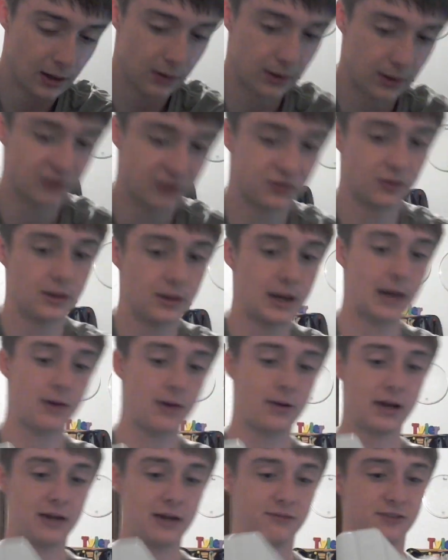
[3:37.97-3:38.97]
Okay, so
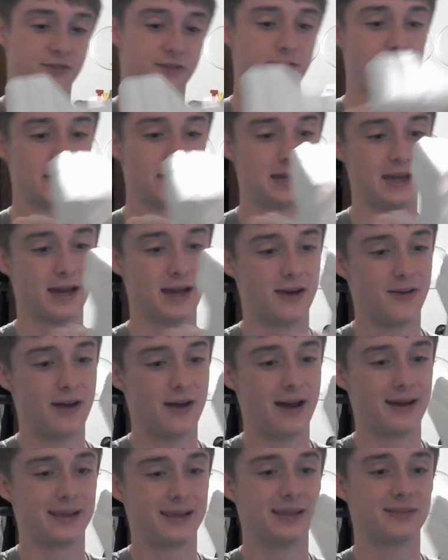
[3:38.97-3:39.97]
now I have to find
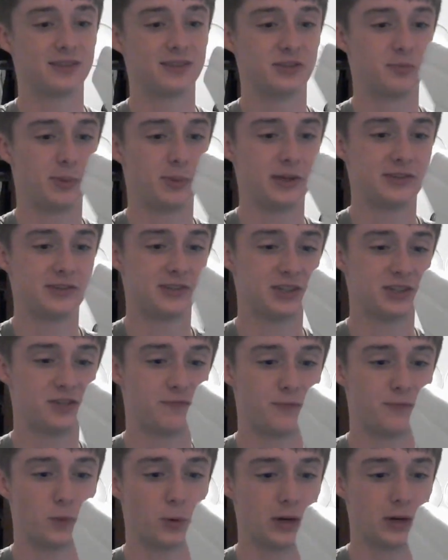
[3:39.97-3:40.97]
out how to get this
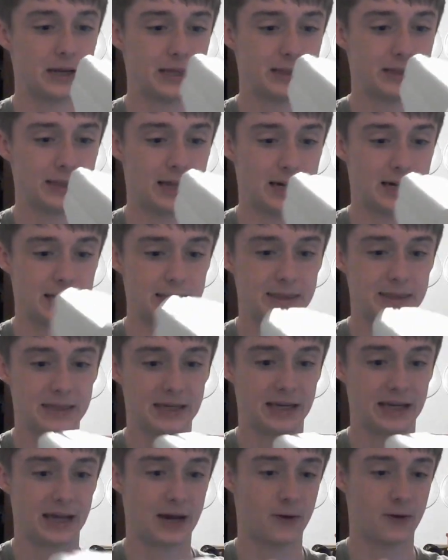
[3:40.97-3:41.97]
PlayStation 4 inline
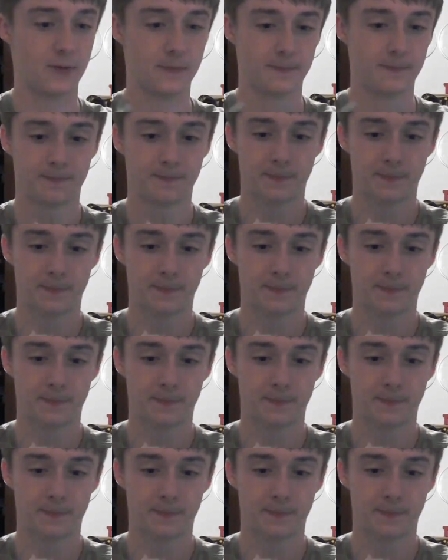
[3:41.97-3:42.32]
thing out.